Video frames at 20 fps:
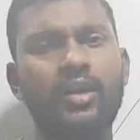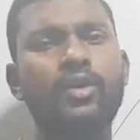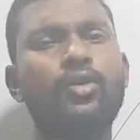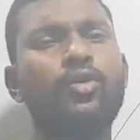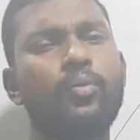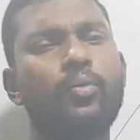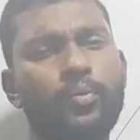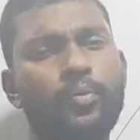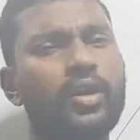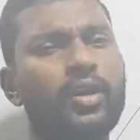I
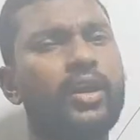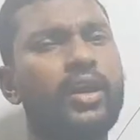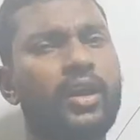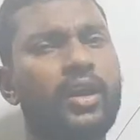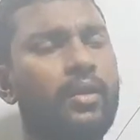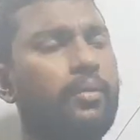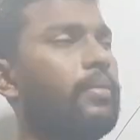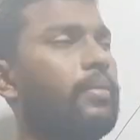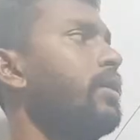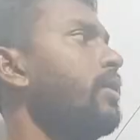hope you are
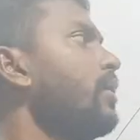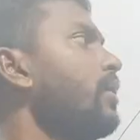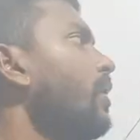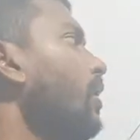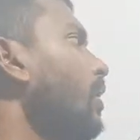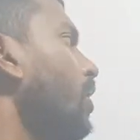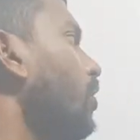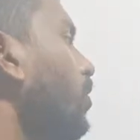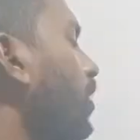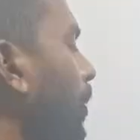getting me.
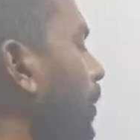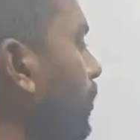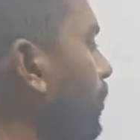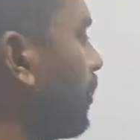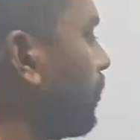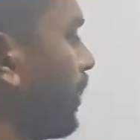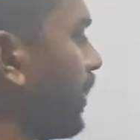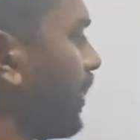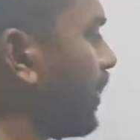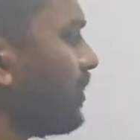Now
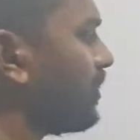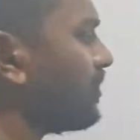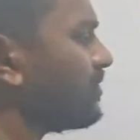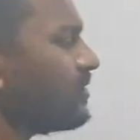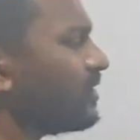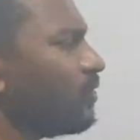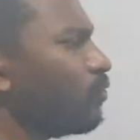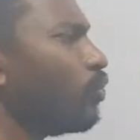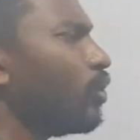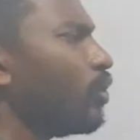coming back,
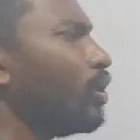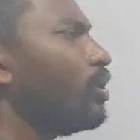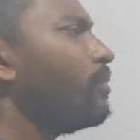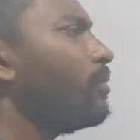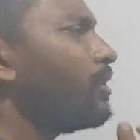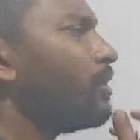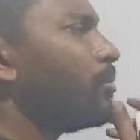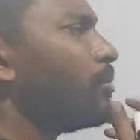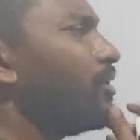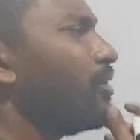then what do you
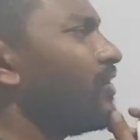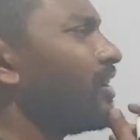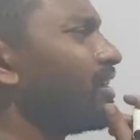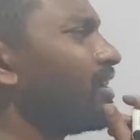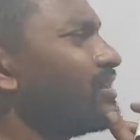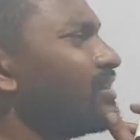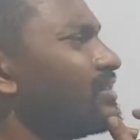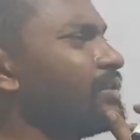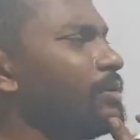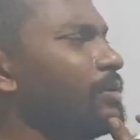mean by
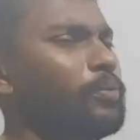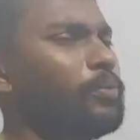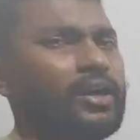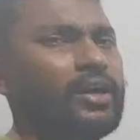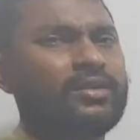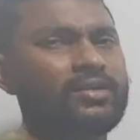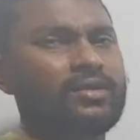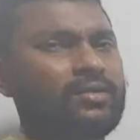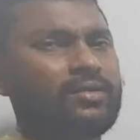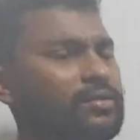vector
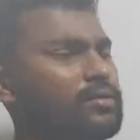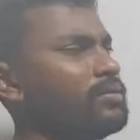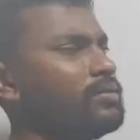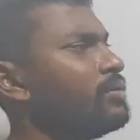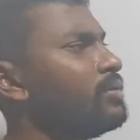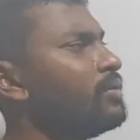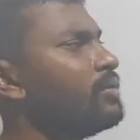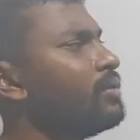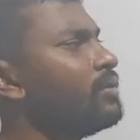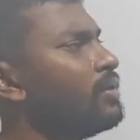subtraction?
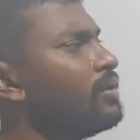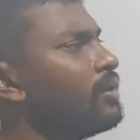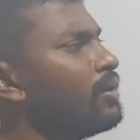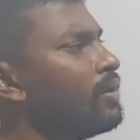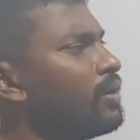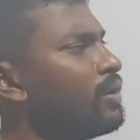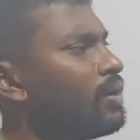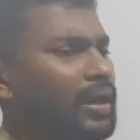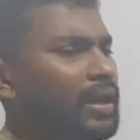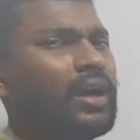
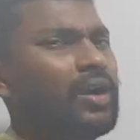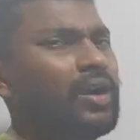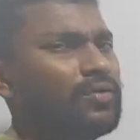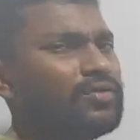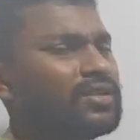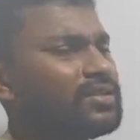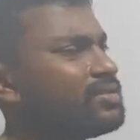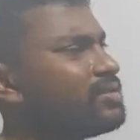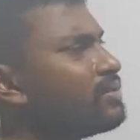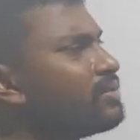I have
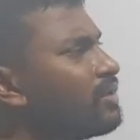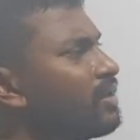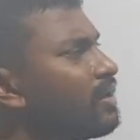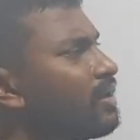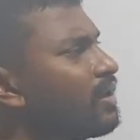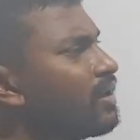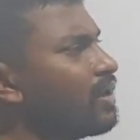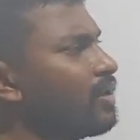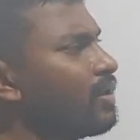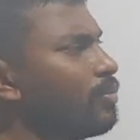just
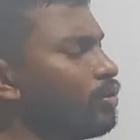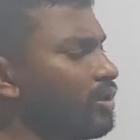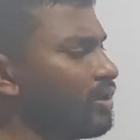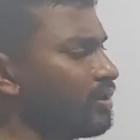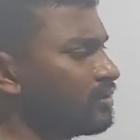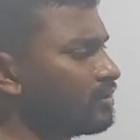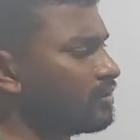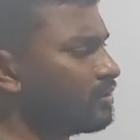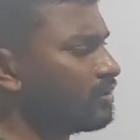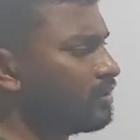thinking about
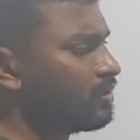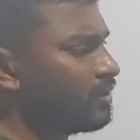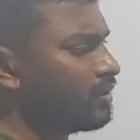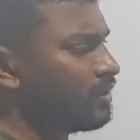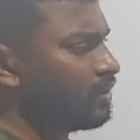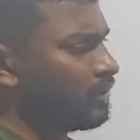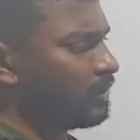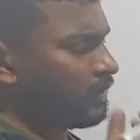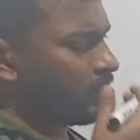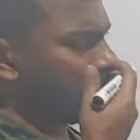it.
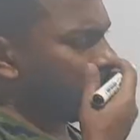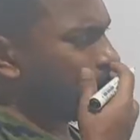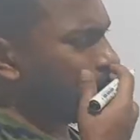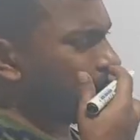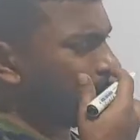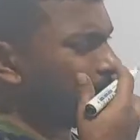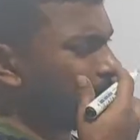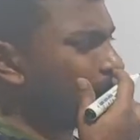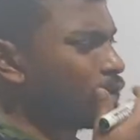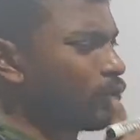
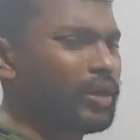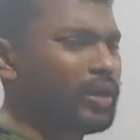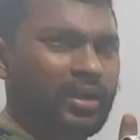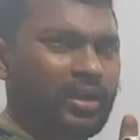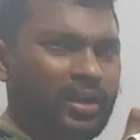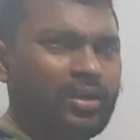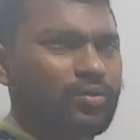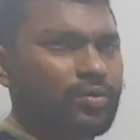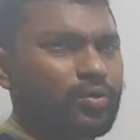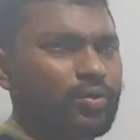Do I
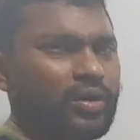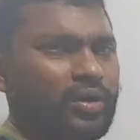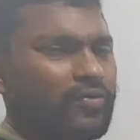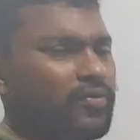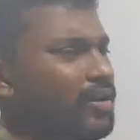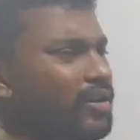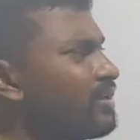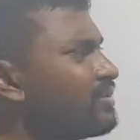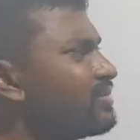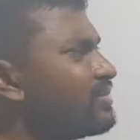need to
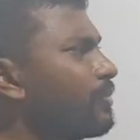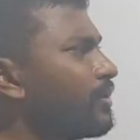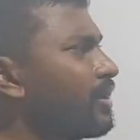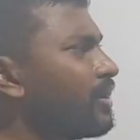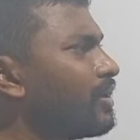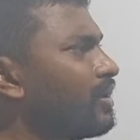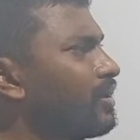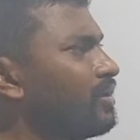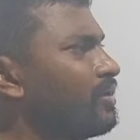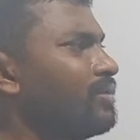define it
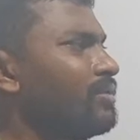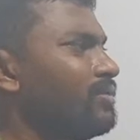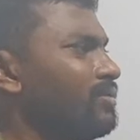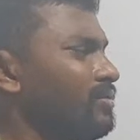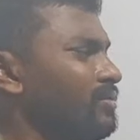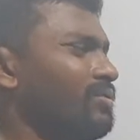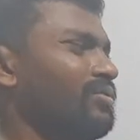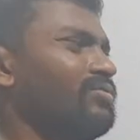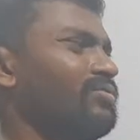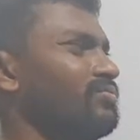separately?
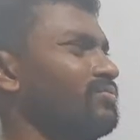No.